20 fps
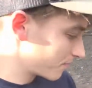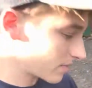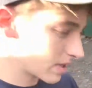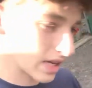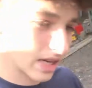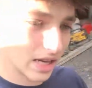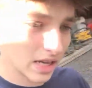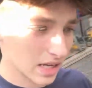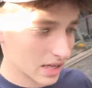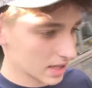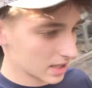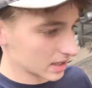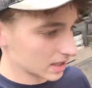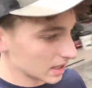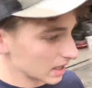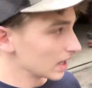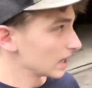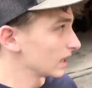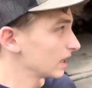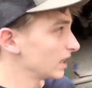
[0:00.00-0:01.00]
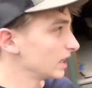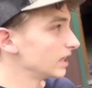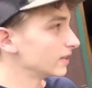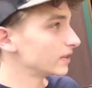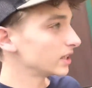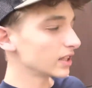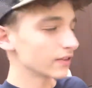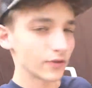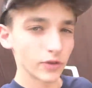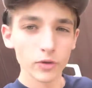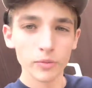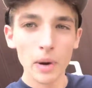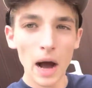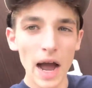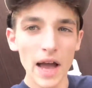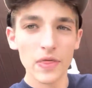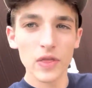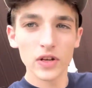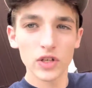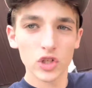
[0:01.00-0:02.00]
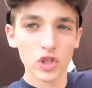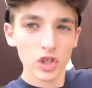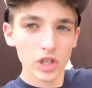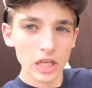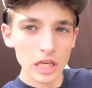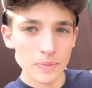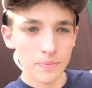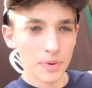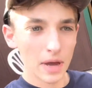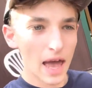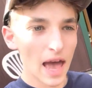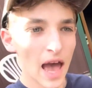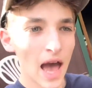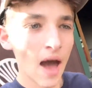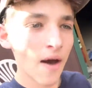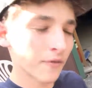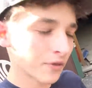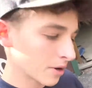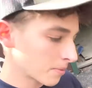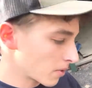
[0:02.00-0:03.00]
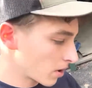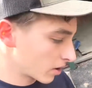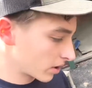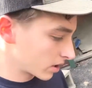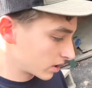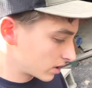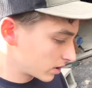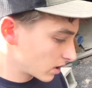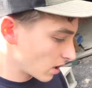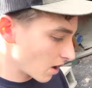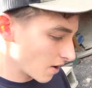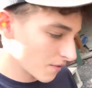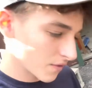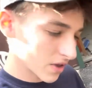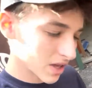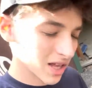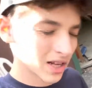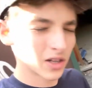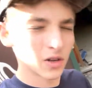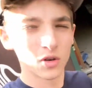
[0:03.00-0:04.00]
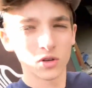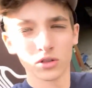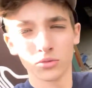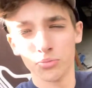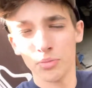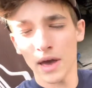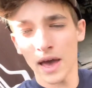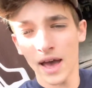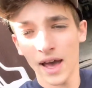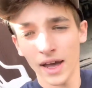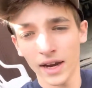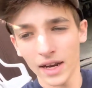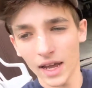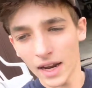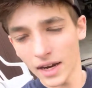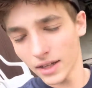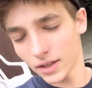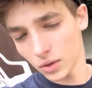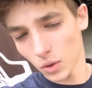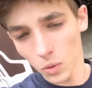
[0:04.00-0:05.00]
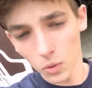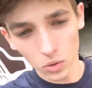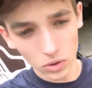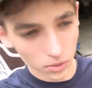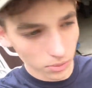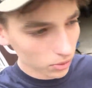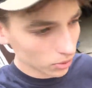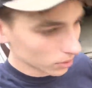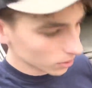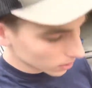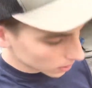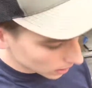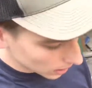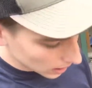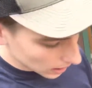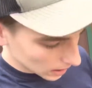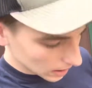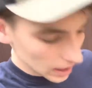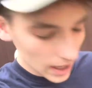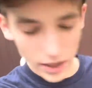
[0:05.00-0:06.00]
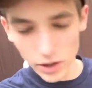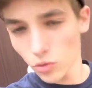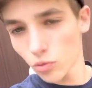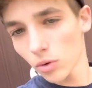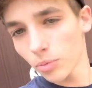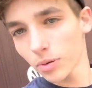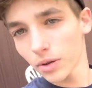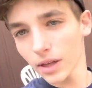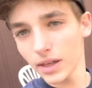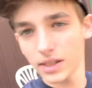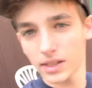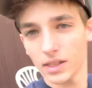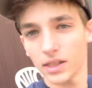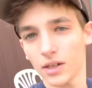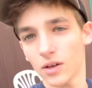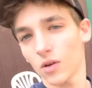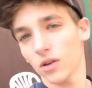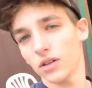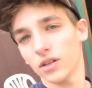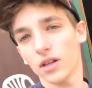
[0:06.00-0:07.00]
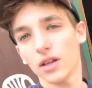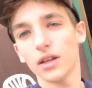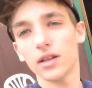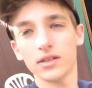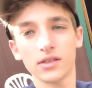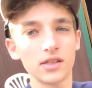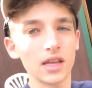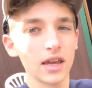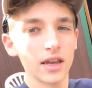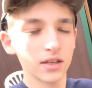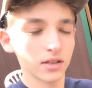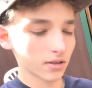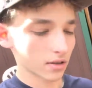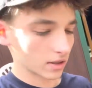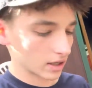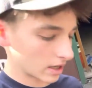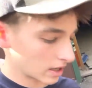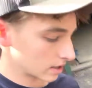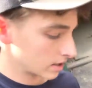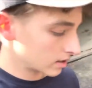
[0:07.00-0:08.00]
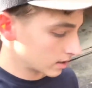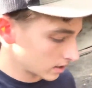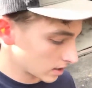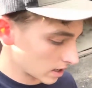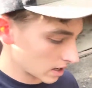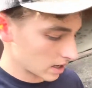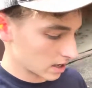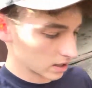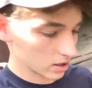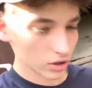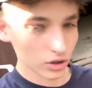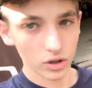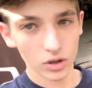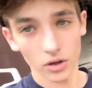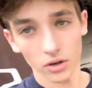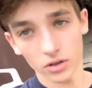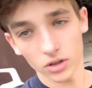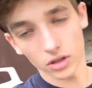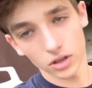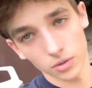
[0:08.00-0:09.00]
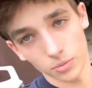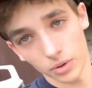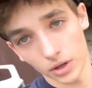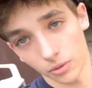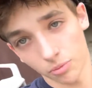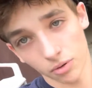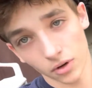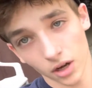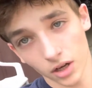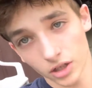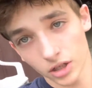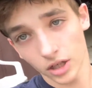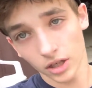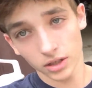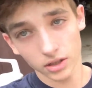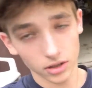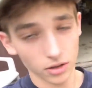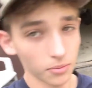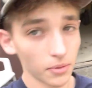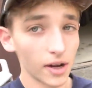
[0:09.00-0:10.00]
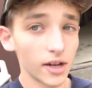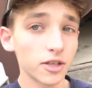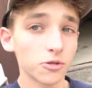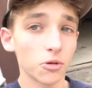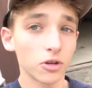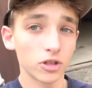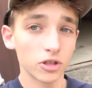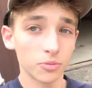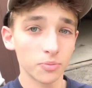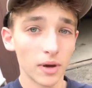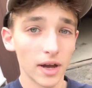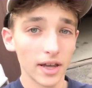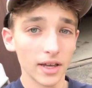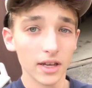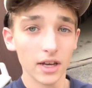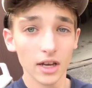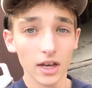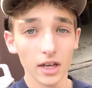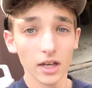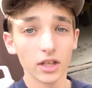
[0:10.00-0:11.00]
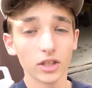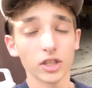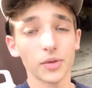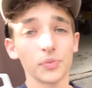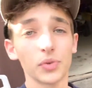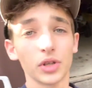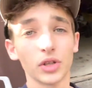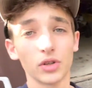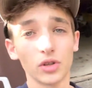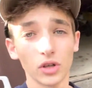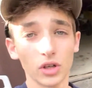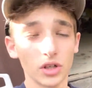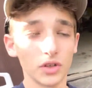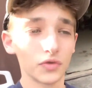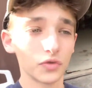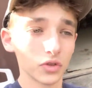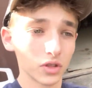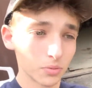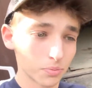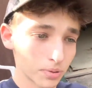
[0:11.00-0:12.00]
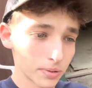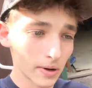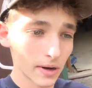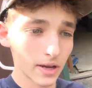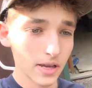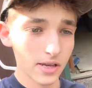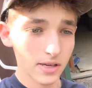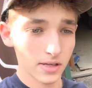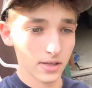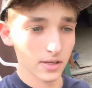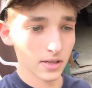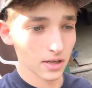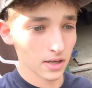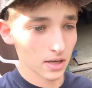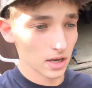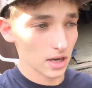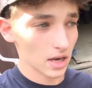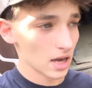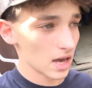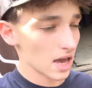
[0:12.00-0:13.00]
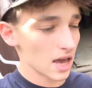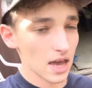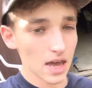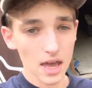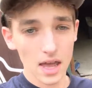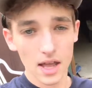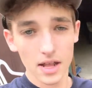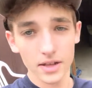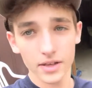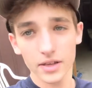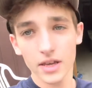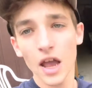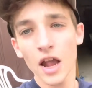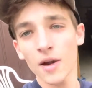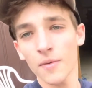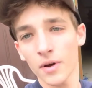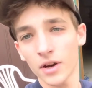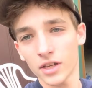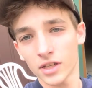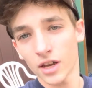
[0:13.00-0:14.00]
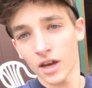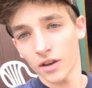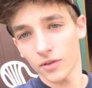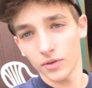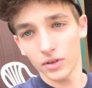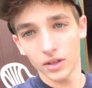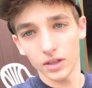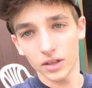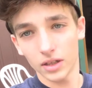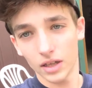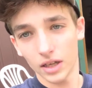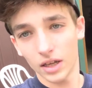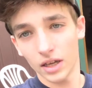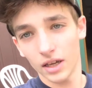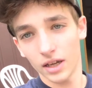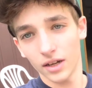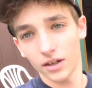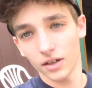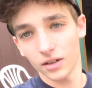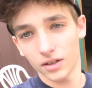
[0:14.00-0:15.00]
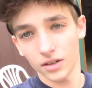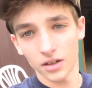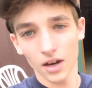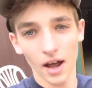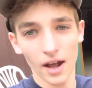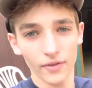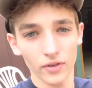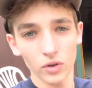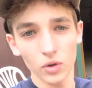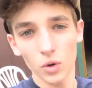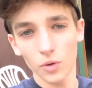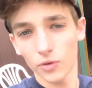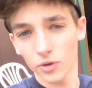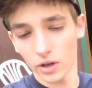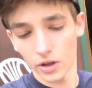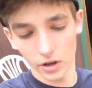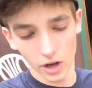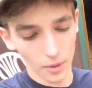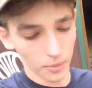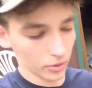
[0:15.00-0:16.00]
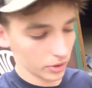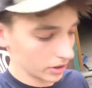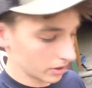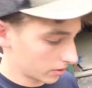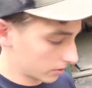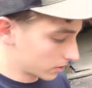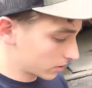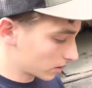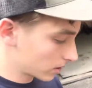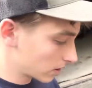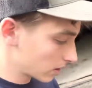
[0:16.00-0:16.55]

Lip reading: And even if you buy the cheap aftermarket stuff, it goes bad and it's horrible. And you replace it in days on end, and it just turns into big projects. You might as well just buy something good for the price and get your monies out of it and not have to do it for another couple years.